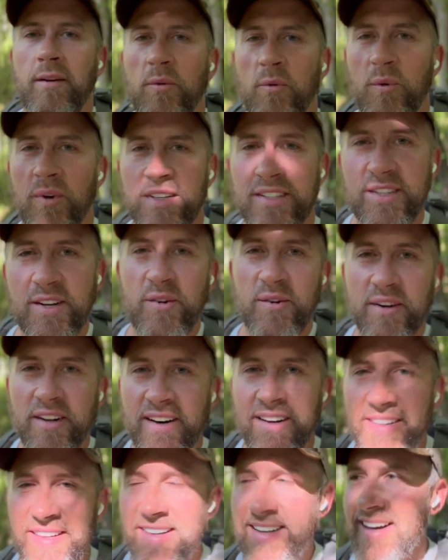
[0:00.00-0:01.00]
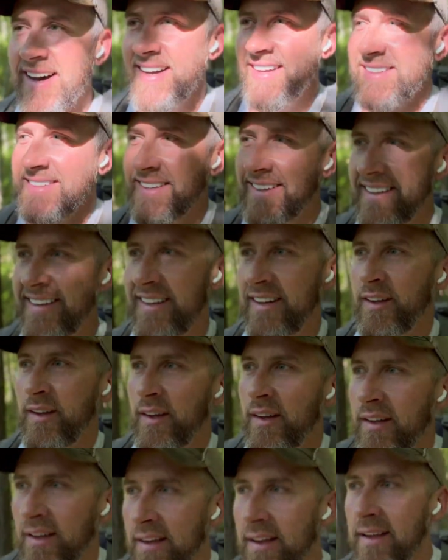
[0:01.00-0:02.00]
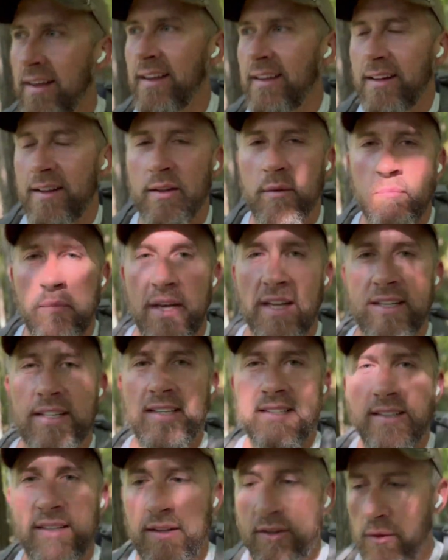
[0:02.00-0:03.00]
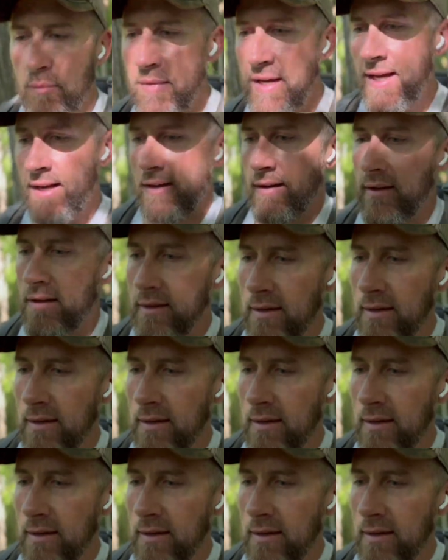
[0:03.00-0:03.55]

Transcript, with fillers: what's going on you guys been just a little bit